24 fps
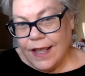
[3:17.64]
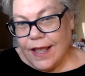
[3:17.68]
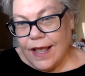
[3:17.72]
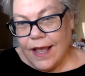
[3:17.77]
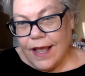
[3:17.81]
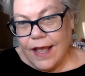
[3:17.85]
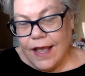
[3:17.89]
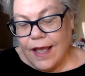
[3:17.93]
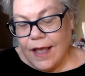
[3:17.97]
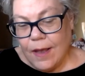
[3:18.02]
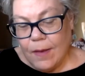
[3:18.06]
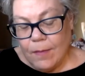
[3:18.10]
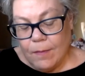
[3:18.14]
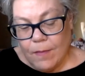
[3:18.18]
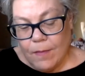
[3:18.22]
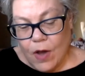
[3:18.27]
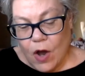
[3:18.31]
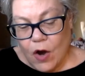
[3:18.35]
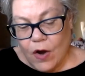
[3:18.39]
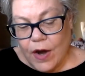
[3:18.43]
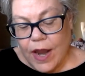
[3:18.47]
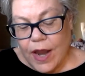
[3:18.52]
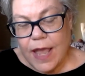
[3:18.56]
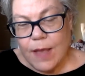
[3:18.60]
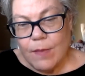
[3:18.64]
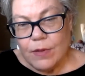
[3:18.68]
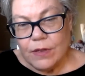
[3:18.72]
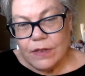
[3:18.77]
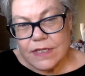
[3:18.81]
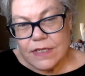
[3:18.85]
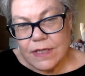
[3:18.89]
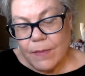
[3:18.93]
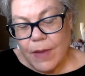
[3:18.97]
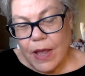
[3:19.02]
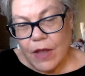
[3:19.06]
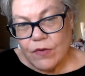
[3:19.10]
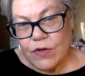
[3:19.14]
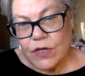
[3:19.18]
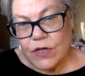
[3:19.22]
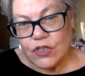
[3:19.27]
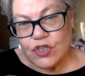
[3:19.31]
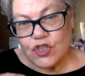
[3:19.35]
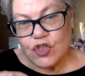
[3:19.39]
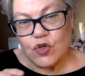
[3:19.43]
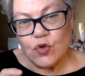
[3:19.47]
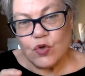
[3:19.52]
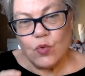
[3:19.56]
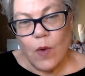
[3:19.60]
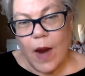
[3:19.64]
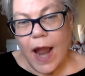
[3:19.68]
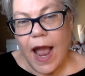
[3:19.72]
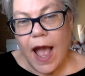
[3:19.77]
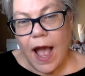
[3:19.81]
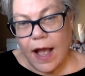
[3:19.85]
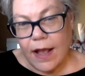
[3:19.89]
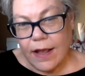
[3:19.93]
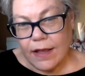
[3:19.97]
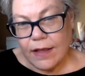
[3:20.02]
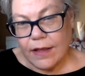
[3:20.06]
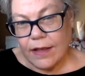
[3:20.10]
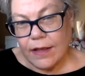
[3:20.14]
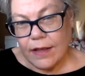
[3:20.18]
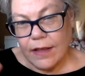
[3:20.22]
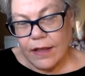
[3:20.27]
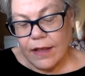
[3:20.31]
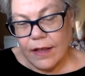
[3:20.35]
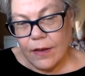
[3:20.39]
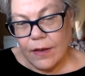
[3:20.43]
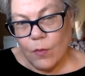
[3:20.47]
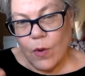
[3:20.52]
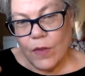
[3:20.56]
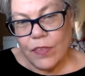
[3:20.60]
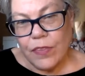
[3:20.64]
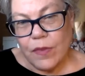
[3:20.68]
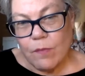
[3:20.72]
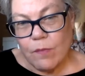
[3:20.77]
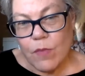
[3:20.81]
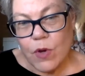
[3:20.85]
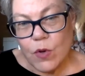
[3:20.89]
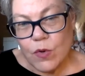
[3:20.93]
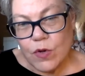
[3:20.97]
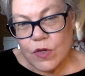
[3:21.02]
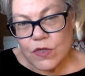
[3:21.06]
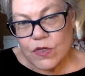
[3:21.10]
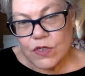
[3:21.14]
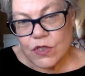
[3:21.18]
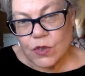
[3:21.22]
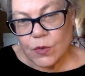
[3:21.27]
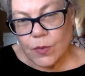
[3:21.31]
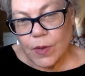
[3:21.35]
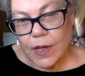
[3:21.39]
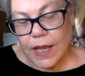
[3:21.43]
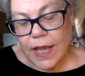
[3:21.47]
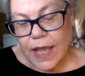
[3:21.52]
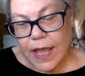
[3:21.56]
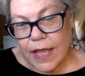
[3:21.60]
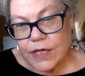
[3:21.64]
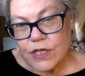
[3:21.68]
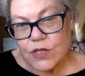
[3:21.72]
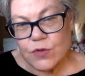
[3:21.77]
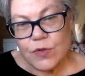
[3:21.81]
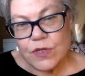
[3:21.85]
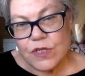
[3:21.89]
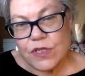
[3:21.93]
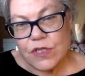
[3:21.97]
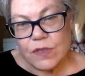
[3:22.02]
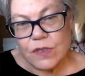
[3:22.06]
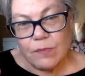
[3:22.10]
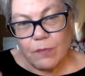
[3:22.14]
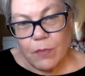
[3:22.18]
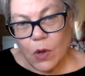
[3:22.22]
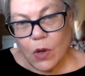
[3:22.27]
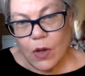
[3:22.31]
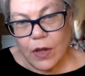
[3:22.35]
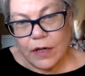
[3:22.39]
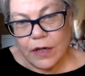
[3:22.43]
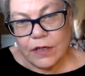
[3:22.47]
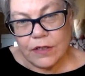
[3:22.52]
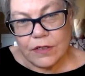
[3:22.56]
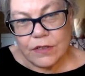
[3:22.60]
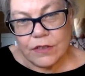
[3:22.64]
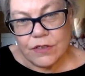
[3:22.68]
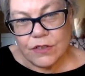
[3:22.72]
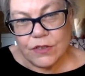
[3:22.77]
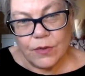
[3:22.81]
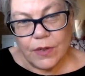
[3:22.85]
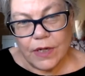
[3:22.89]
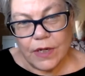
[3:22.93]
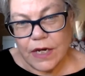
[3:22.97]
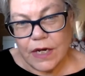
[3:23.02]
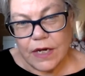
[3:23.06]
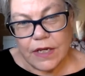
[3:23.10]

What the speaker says: are able somehow to track what the moon is doing and to respond to it.